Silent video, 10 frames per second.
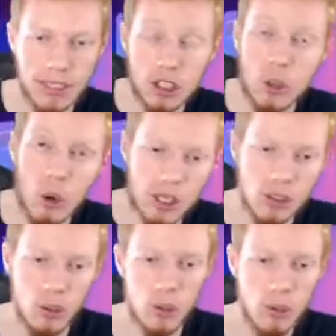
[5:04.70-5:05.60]
scoring
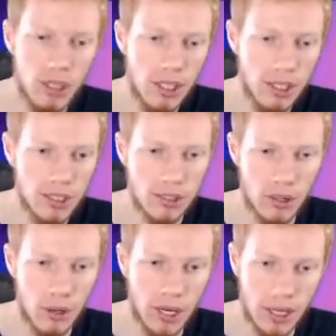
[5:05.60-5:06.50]
two.
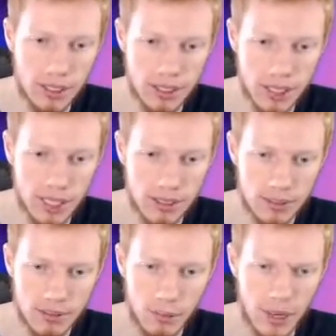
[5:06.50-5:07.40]
So uh, in this
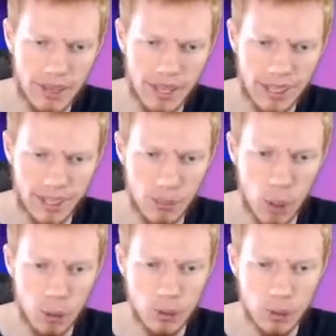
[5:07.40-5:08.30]
case, when they get the
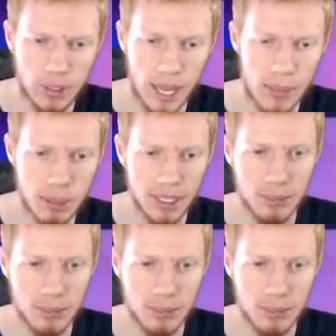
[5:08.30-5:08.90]
ball, two K, please